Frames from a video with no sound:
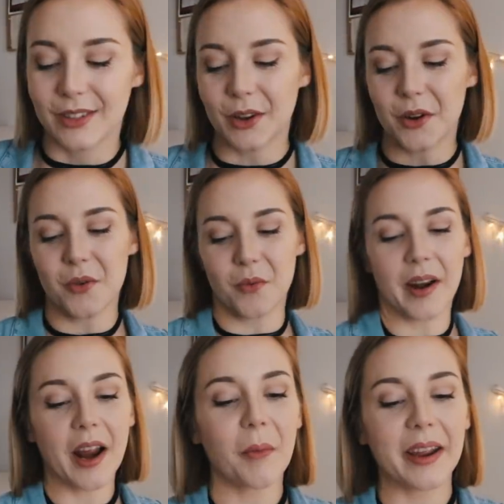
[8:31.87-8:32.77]
So
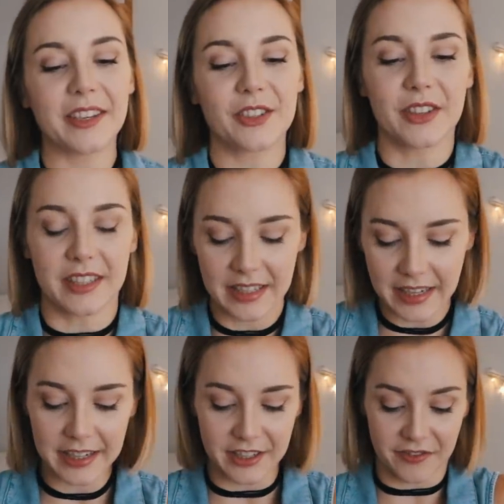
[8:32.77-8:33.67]
when I went into the
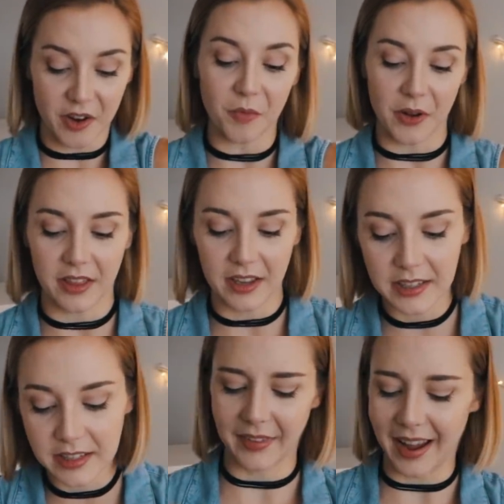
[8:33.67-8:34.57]
city to film with
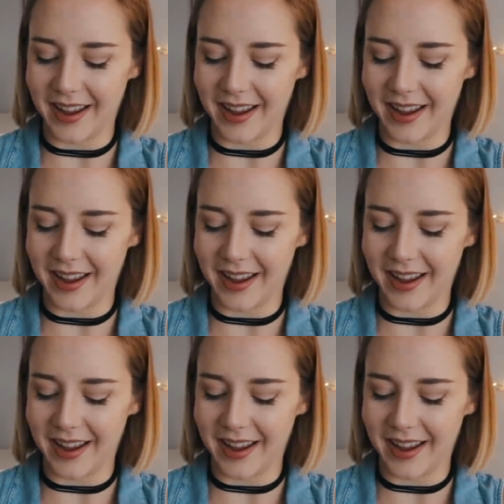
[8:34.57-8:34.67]
this,